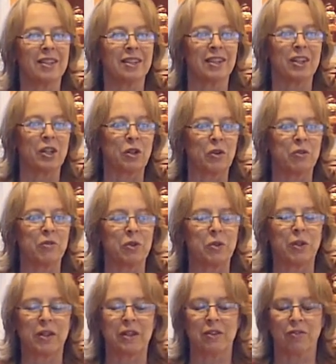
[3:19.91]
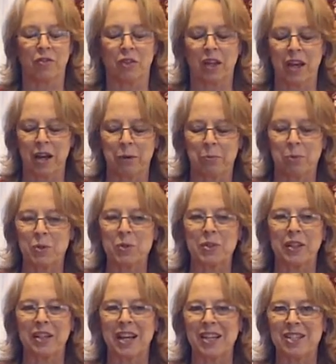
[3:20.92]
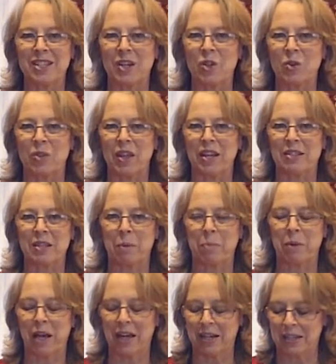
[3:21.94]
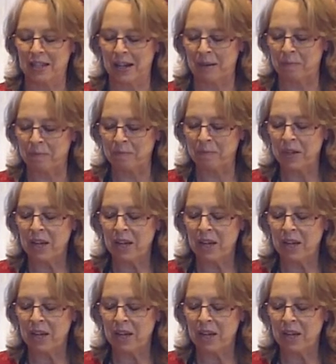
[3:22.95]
You know, if you're the kind of person that likes to do things up ahead of time,